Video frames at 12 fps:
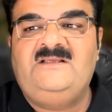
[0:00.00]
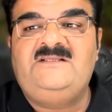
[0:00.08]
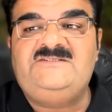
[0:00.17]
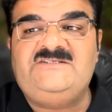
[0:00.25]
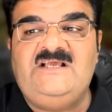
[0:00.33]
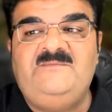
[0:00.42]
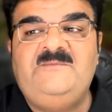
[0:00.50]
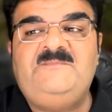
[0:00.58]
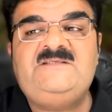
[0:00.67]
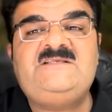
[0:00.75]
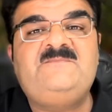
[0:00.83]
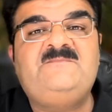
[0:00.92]
GLBP
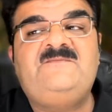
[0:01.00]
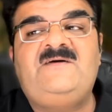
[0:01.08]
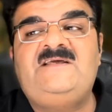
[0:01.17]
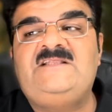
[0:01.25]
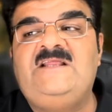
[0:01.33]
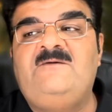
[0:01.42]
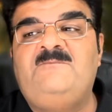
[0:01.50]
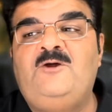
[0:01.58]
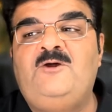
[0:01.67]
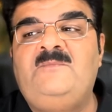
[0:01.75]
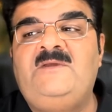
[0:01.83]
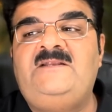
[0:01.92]
simplifies the
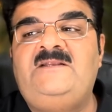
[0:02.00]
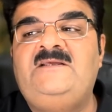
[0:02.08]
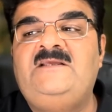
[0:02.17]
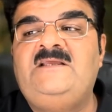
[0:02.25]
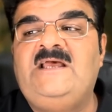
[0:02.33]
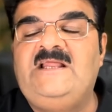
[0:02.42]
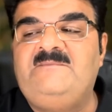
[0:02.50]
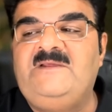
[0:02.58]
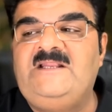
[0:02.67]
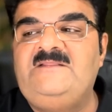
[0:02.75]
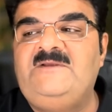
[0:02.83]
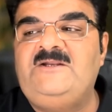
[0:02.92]
deployment and
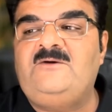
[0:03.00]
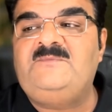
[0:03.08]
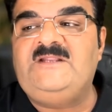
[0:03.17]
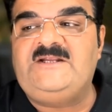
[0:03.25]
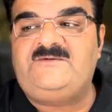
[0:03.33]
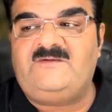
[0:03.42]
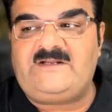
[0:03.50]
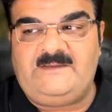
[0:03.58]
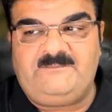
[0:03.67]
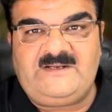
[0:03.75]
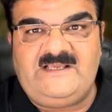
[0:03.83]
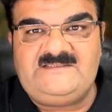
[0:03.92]
management of network
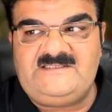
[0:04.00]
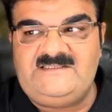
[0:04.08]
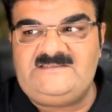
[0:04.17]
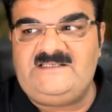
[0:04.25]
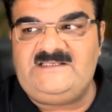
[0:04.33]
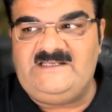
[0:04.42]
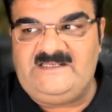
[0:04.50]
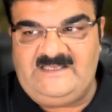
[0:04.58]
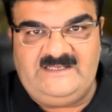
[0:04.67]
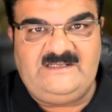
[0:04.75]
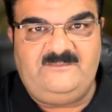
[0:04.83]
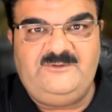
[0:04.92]
appliances in
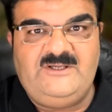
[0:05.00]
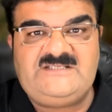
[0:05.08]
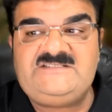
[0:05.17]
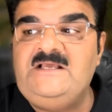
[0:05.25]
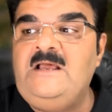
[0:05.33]
AWS,